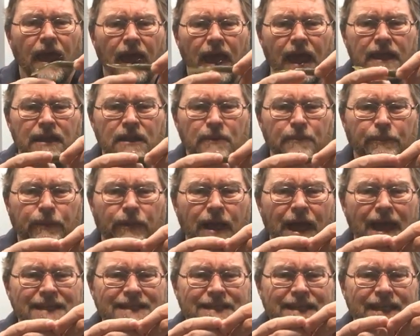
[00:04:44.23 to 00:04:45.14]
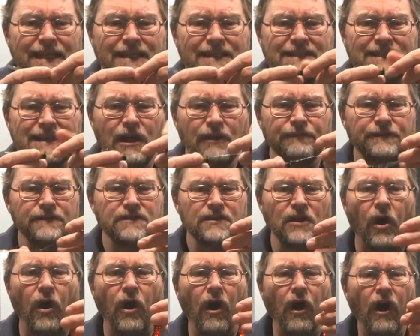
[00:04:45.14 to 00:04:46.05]
And the plastic itself is
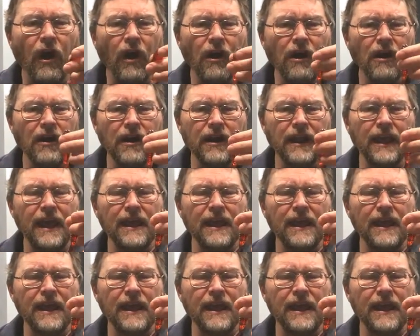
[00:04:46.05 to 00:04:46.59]
hard.